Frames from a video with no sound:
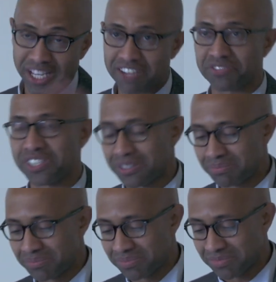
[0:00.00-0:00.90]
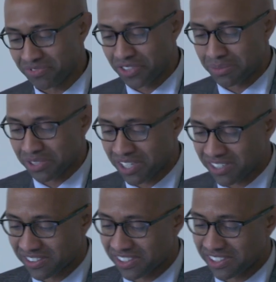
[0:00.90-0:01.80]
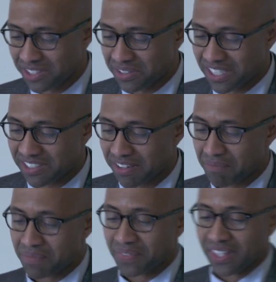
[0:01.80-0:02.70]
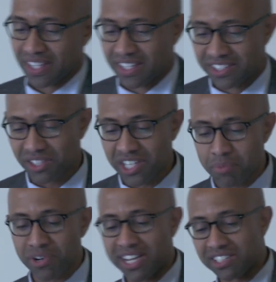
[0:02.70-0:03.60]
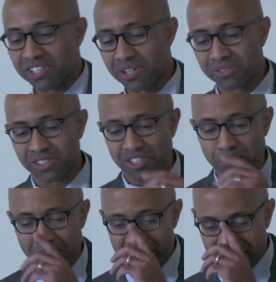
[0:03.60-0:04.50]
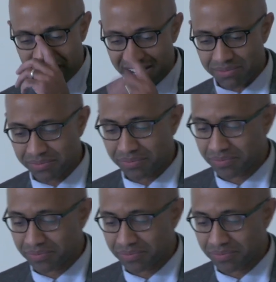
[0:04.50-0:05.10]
black freedom circles in the US. So liberated zones, a new paradigm.